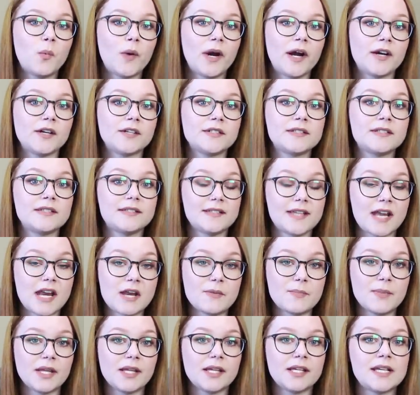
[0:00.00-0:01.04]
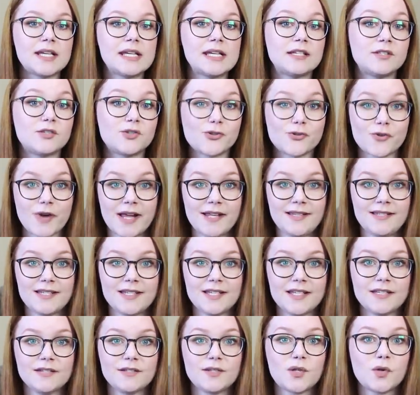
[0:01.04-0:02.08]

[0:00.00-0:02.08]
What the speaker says: where sustainability is trendy.